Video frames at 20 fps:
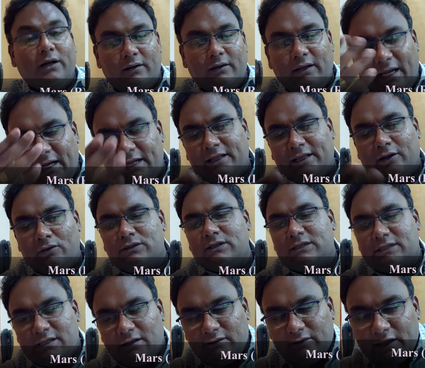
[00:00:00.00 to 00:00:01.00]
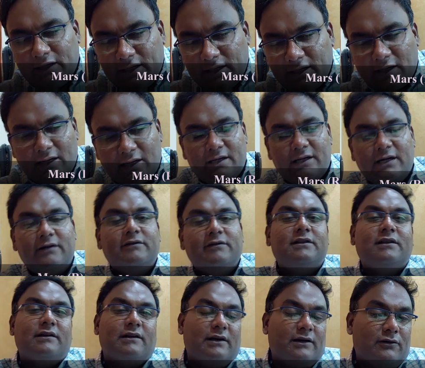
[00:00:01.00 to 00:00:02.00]
8th house itself getting connected
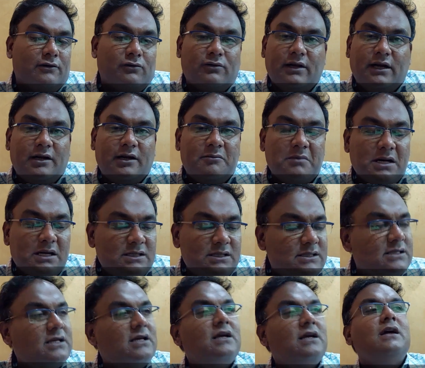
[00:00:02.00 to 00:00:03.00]
with a retrograde Mars,